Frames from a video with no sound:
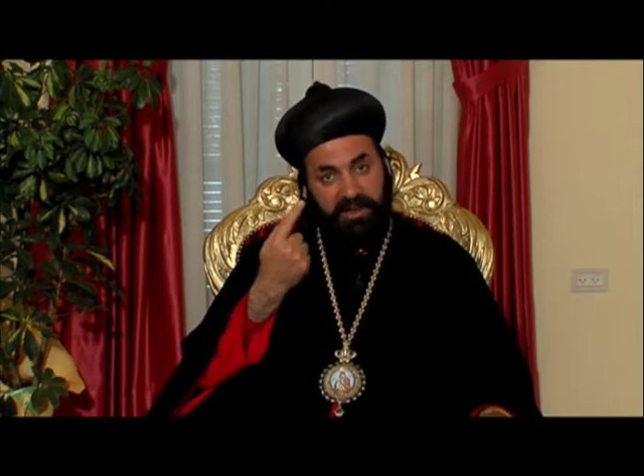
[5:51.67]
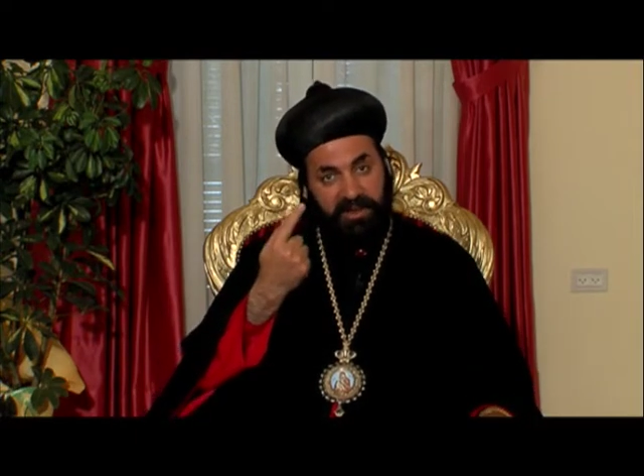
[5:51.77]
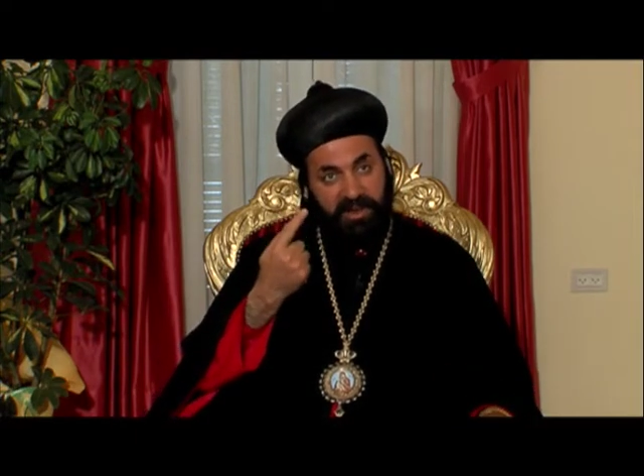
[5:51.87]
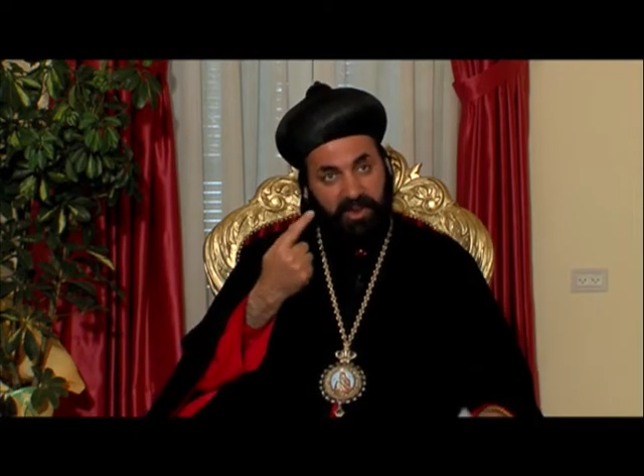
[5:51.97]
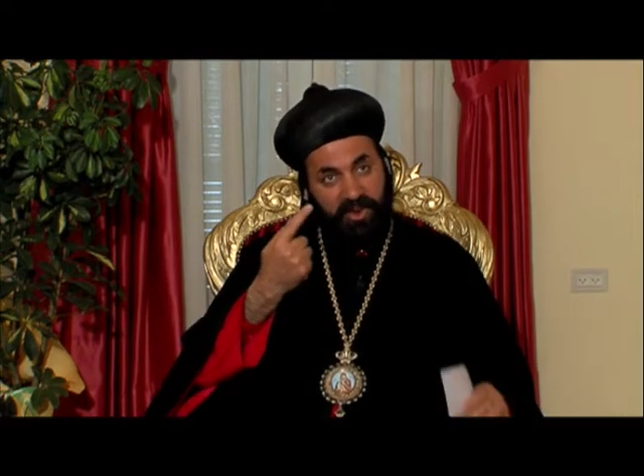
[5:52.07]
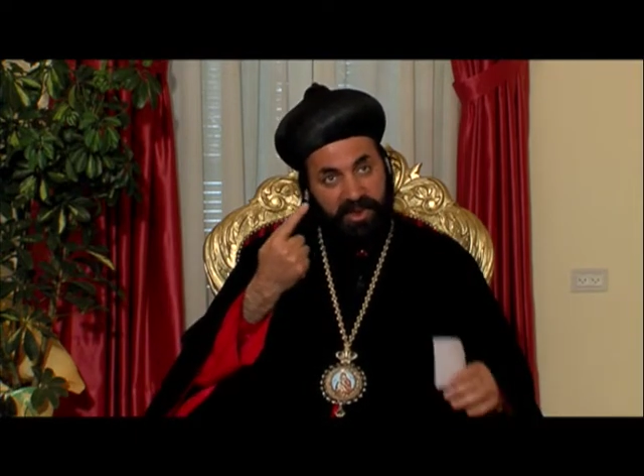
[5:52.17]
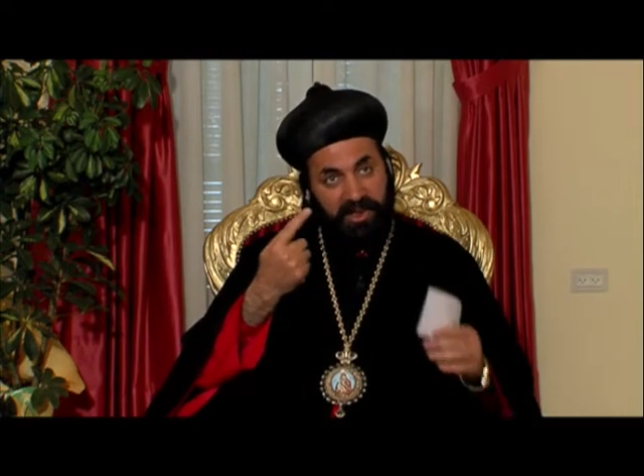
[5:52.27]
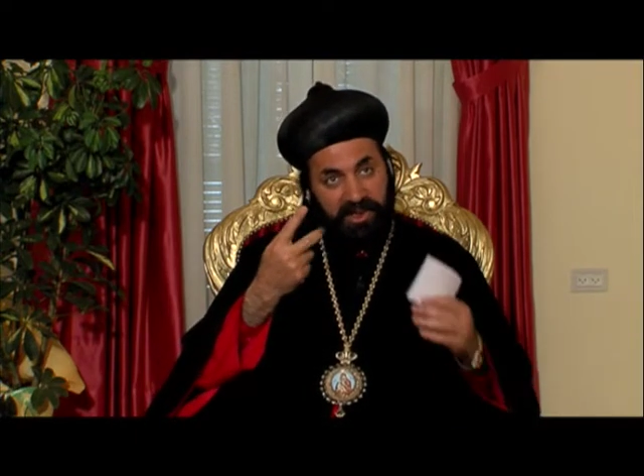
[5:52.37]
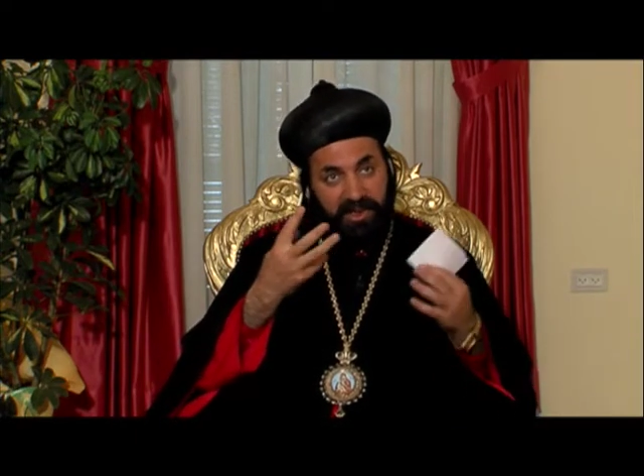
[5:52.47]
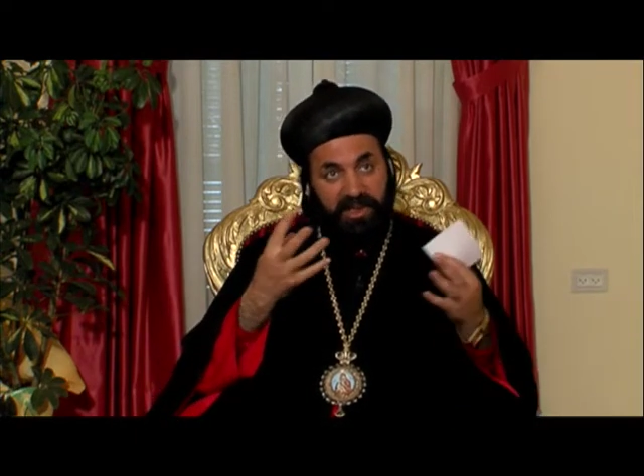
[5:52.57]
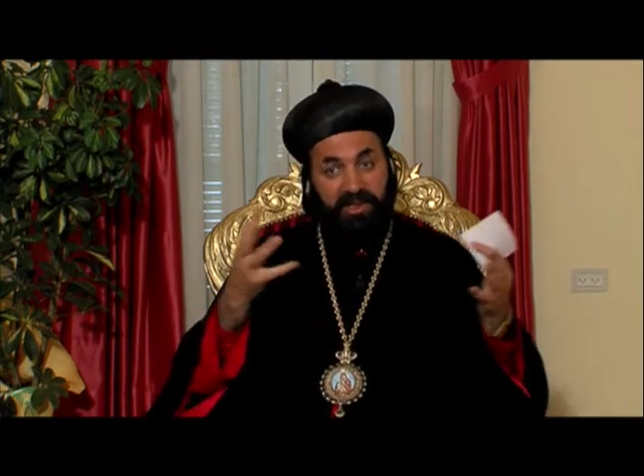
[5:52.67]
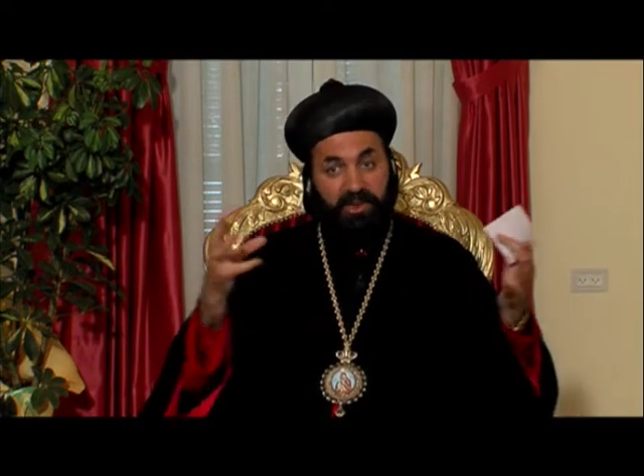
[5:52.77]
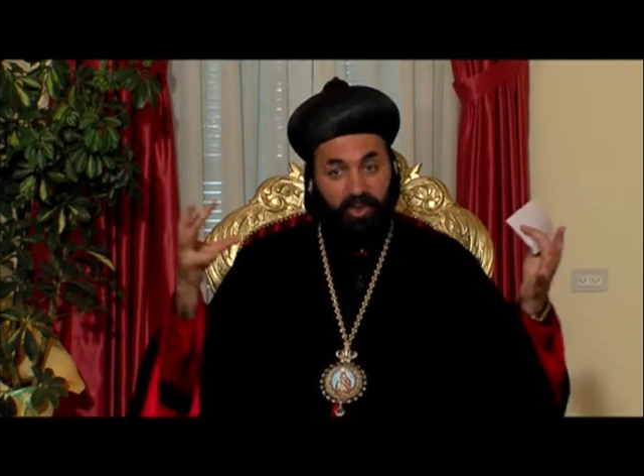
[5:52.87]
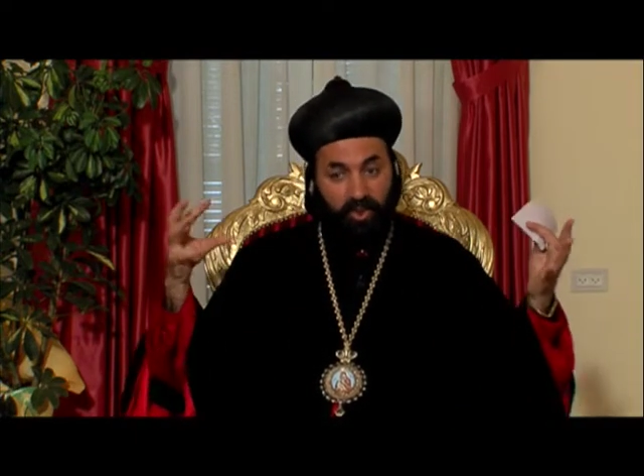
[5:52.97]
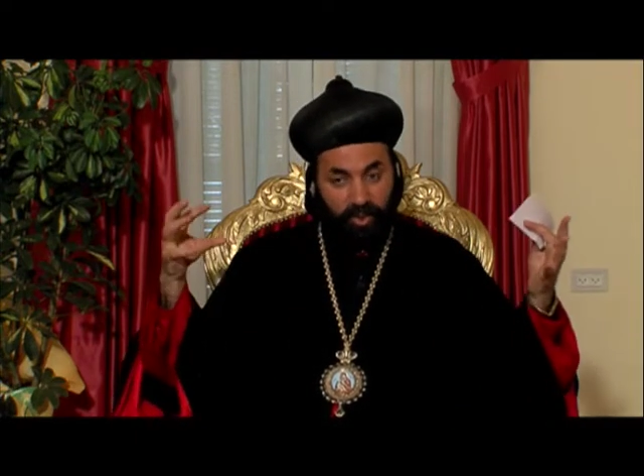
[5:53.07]
this one nature, there is
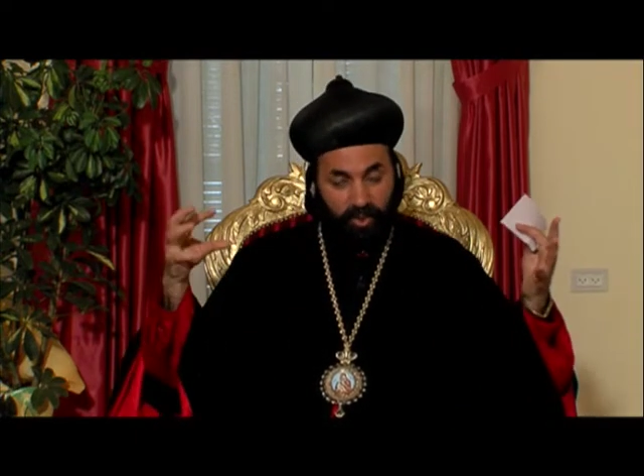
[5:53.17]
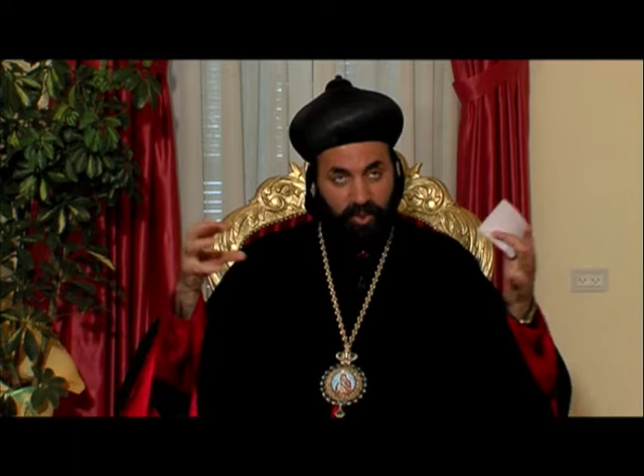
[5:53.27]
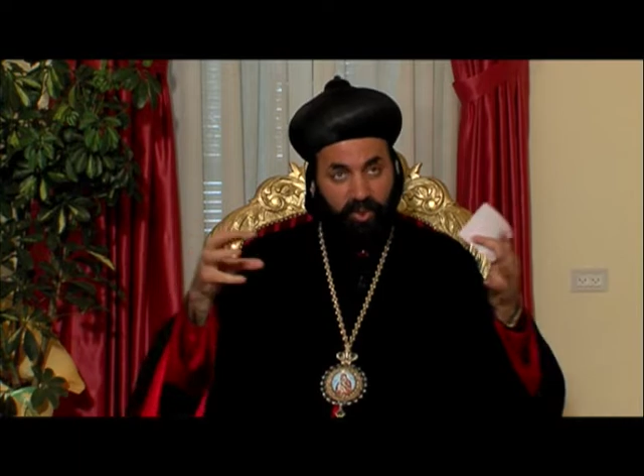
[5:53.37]
two.